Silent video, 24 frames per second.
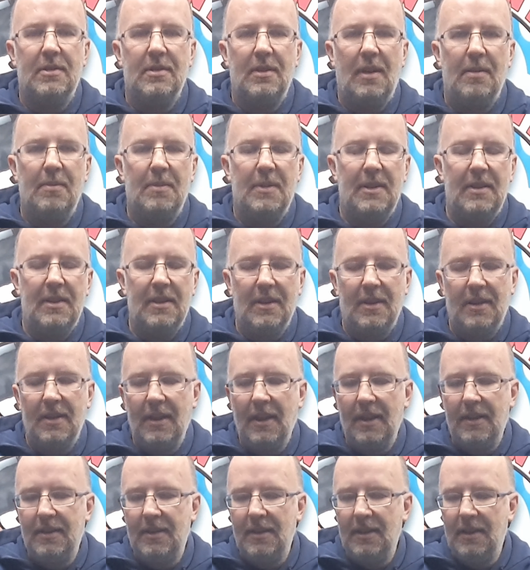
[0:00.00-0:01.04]
I mean, you can
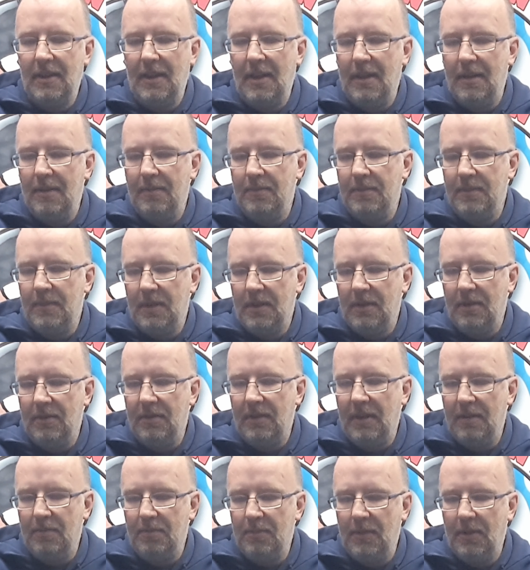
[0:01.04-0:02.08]
get the
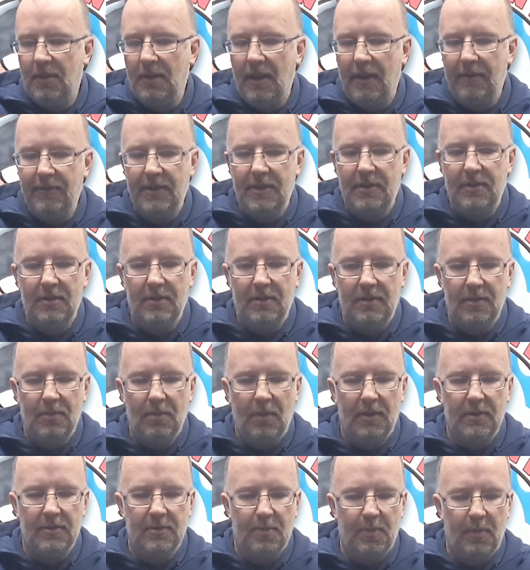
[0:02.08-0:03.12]
the more heavy duty ones,